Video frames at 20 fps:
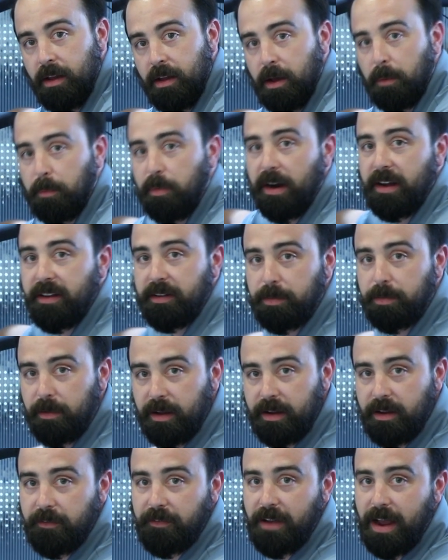The braze
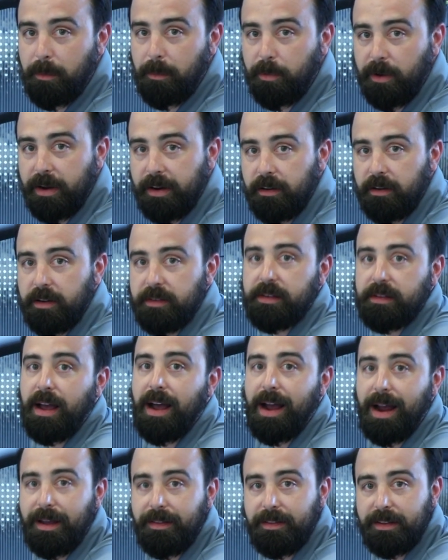plate evaporator is a
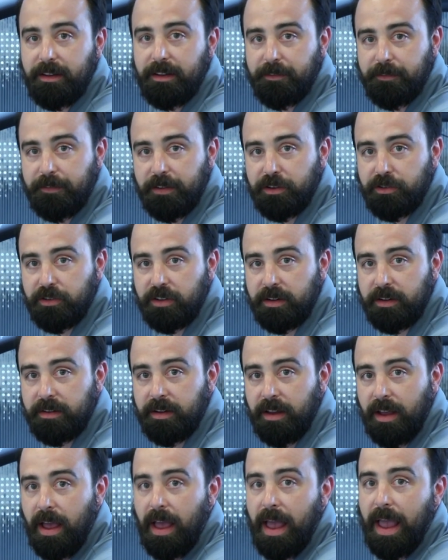highly efficient
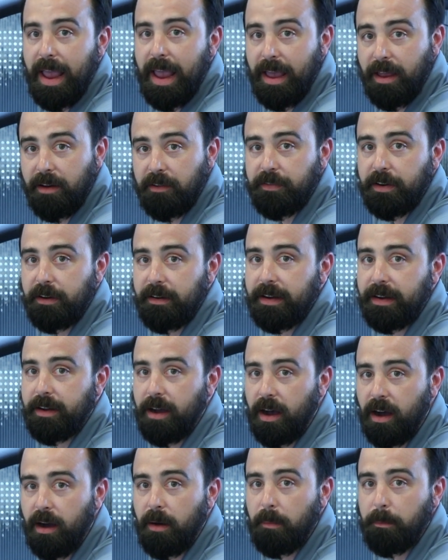and very
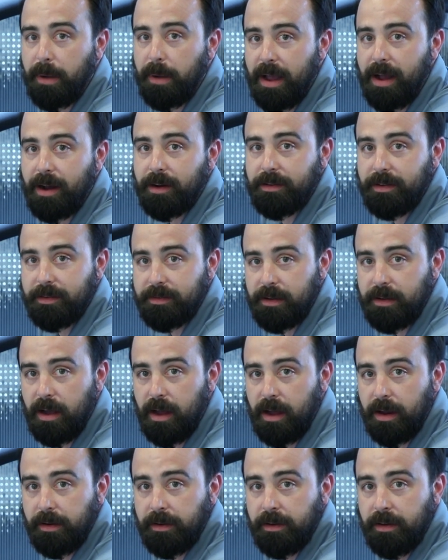compact
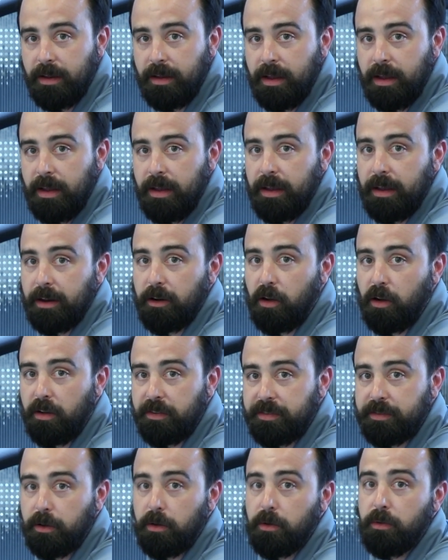design. It
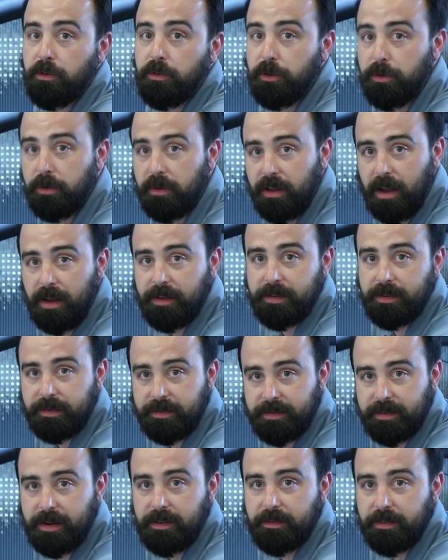also, utilizing
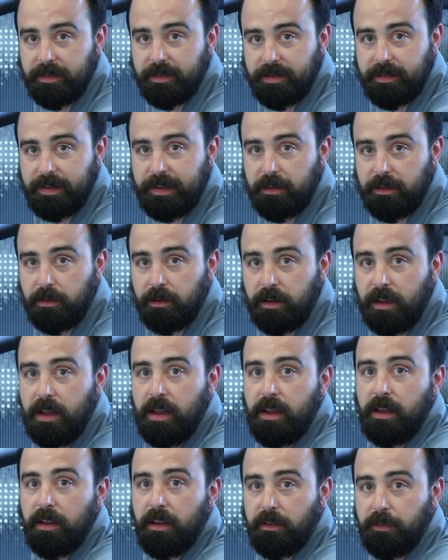stainless steel,
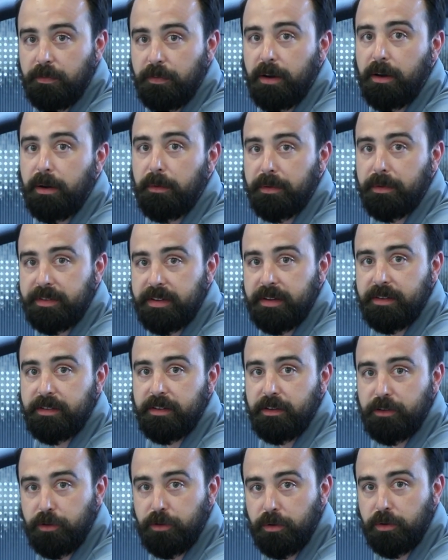is very
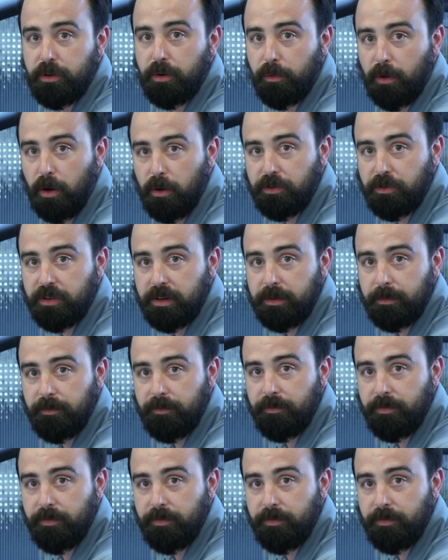resistant to corrosion.